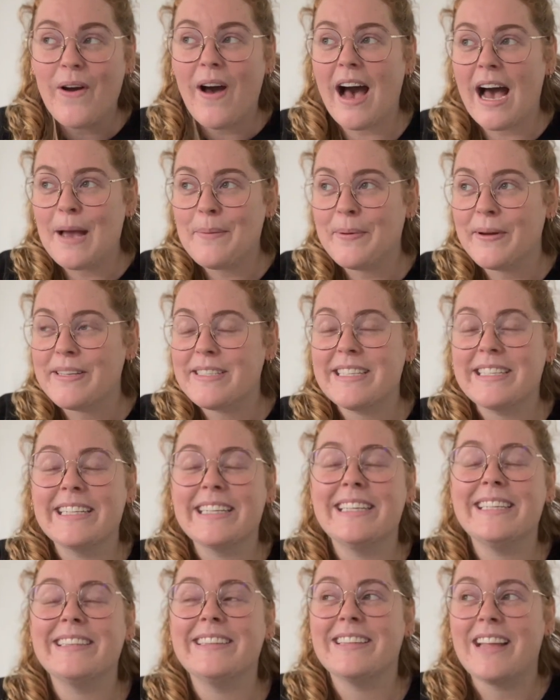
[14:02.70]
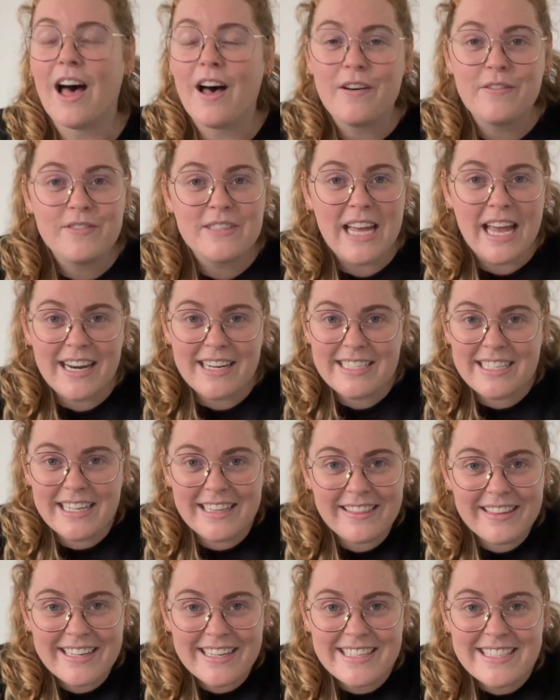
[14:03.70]
I personally loved
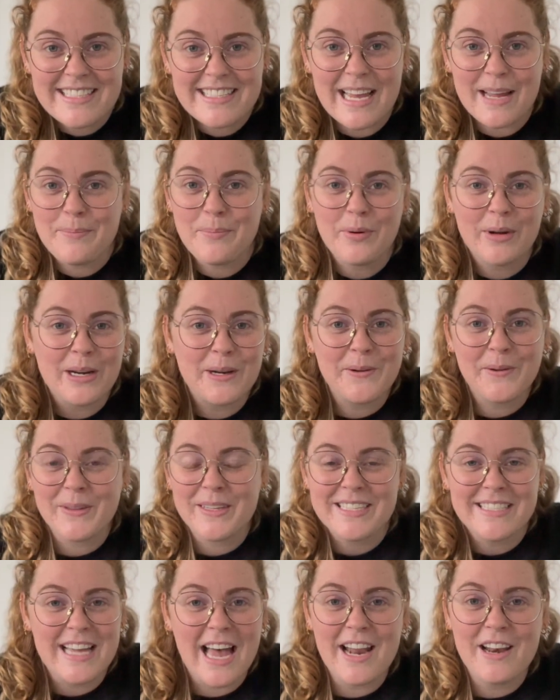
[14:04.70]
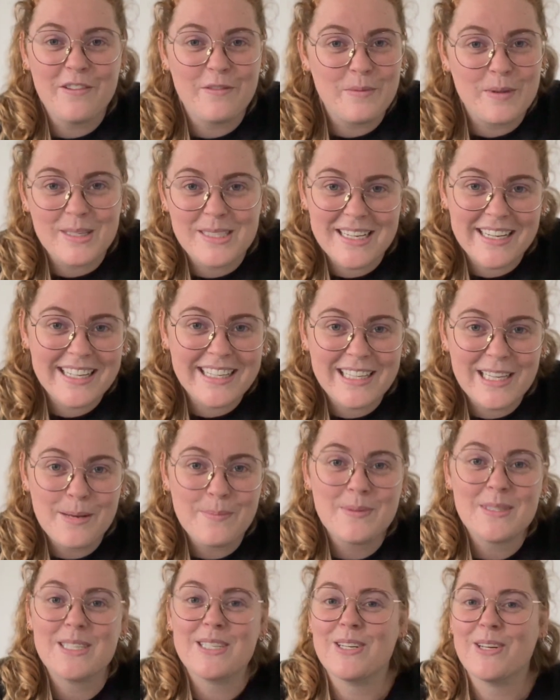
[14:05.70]
editing this and putting all the Sound of Music
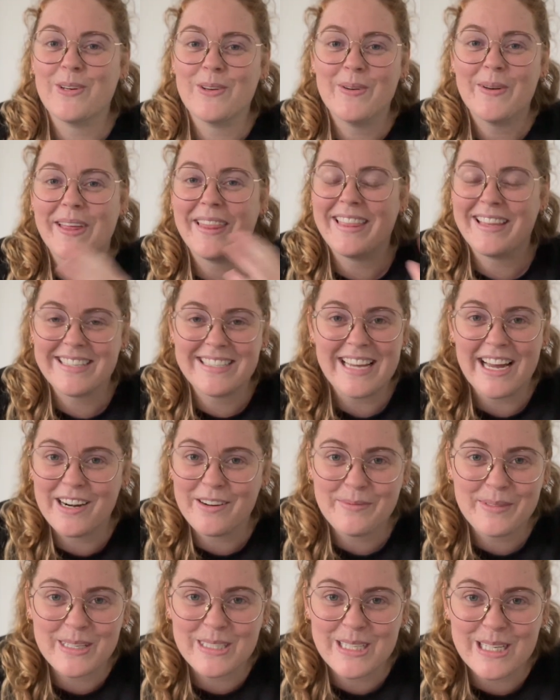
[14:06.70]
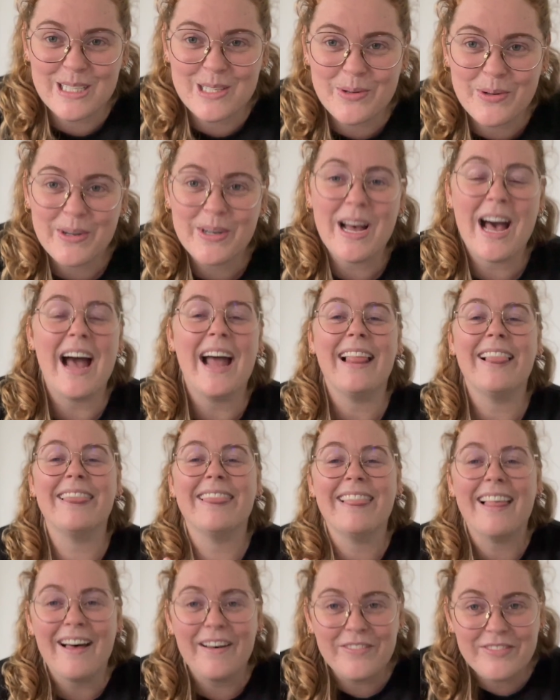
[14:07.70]
clips to the Sound of Music tour. I
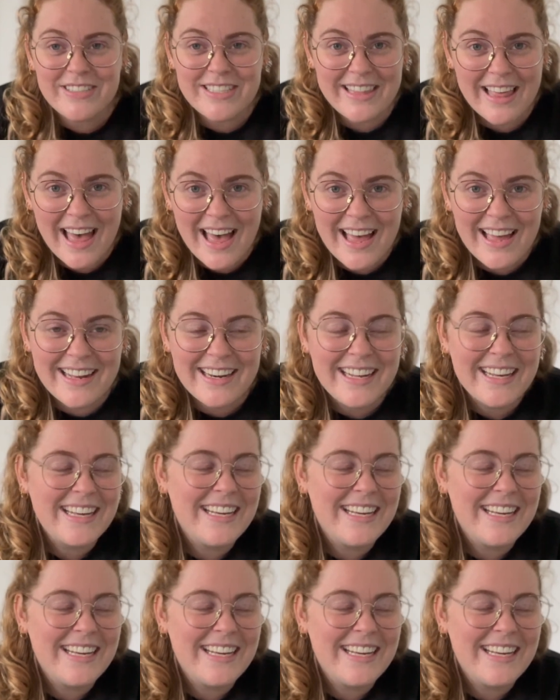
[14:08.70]
loved that.